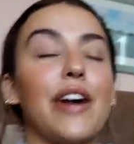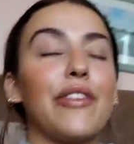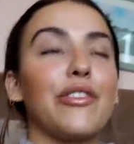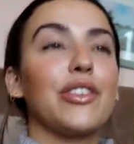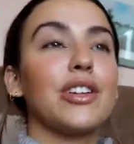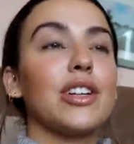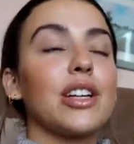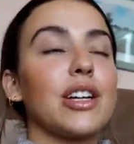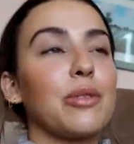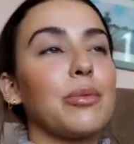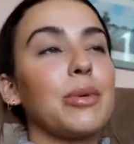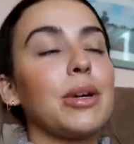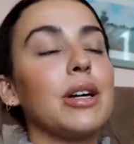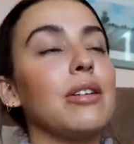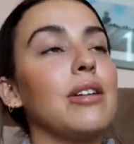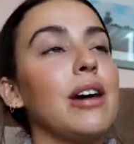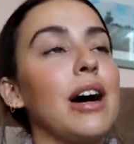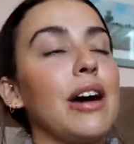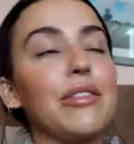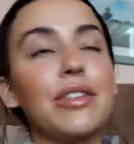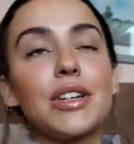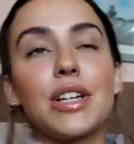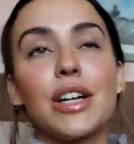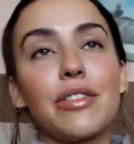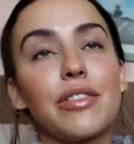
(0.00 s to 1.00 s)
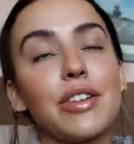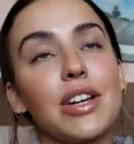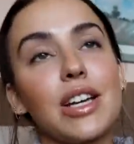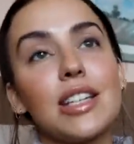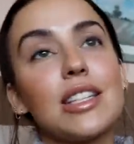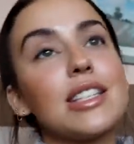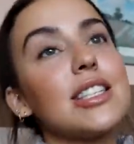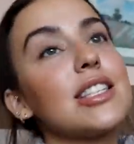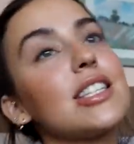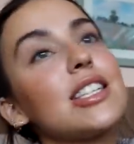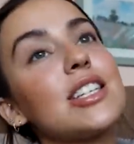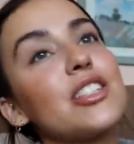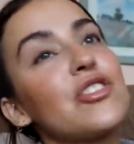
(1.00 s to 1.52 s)
I feel like we don't have enough
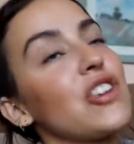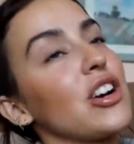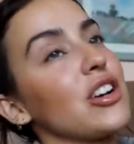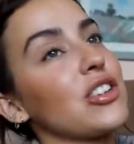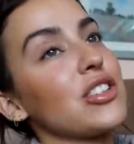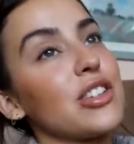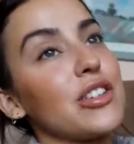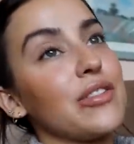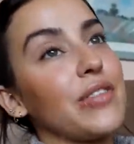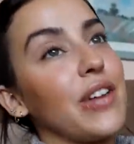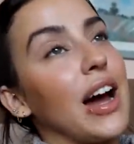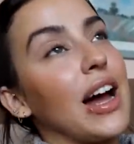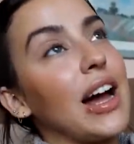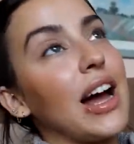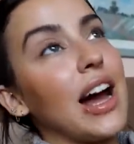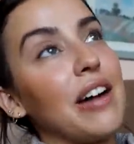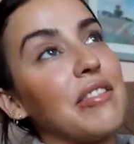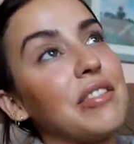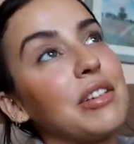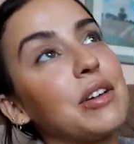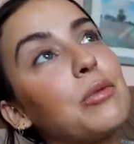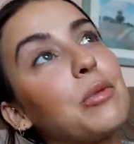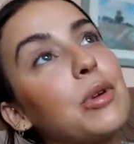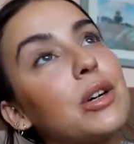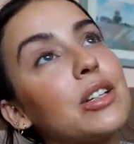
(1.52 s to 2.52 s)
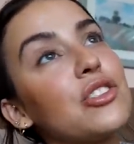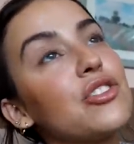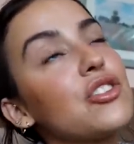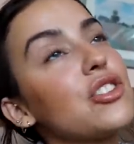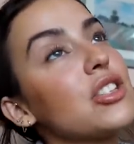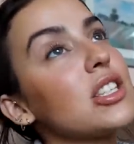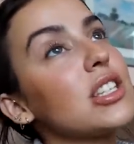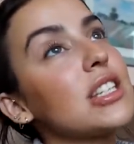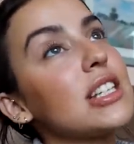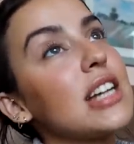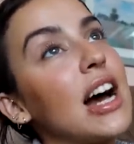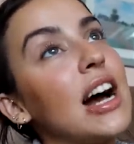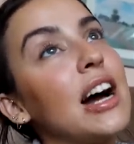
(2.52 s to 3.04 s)
kids to justify having one
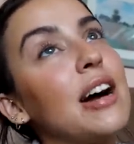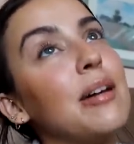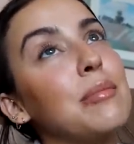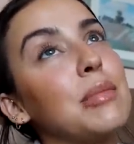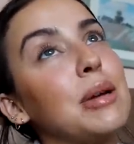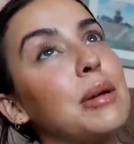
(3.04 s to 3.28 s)
just yet.